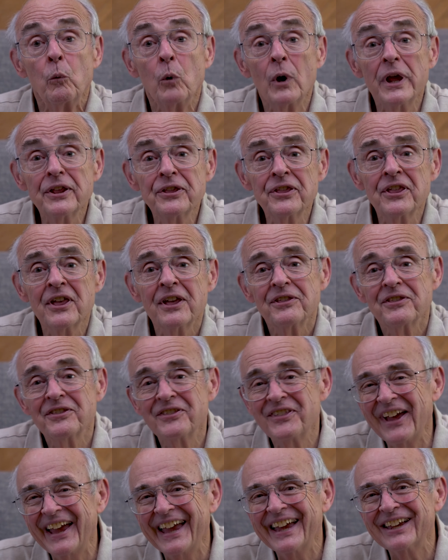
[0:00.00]
With
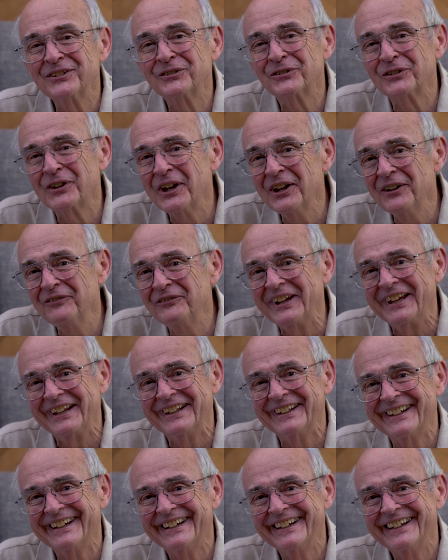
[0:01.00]

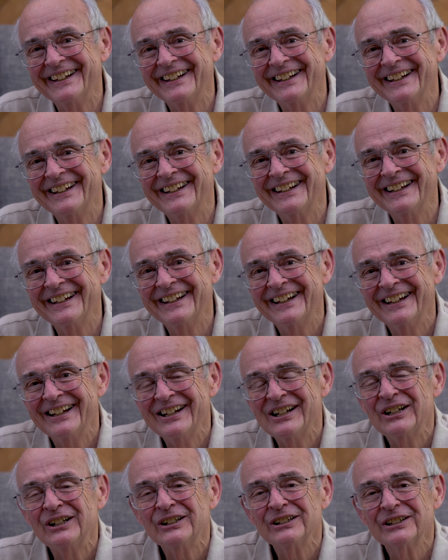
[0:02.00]
thanksgiving,
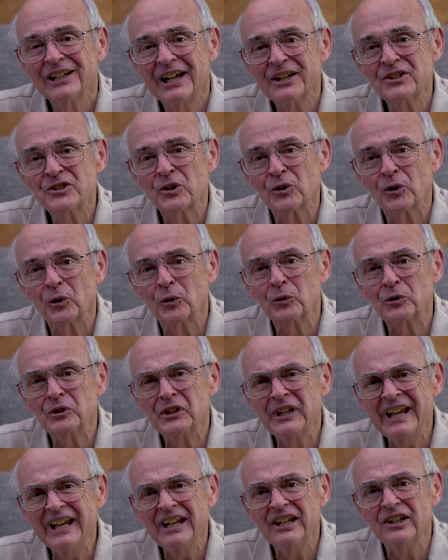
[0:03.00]
let your
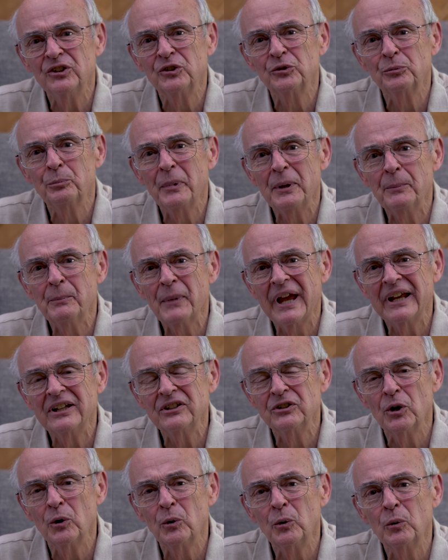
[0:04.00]
needs be
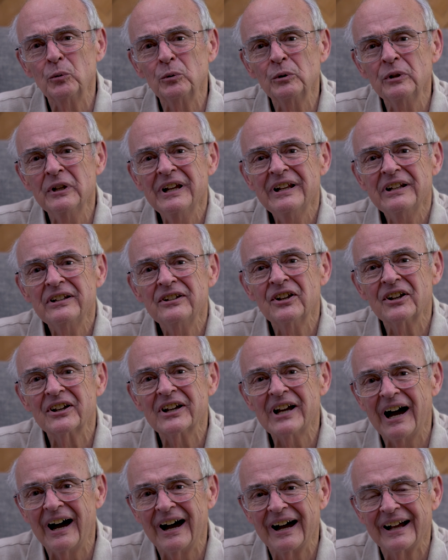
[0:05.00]
made known to
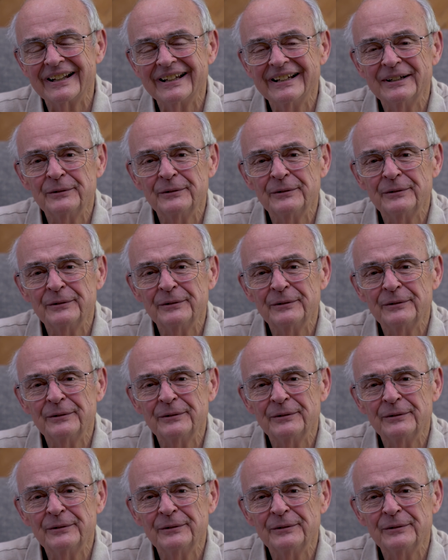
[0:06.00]
God.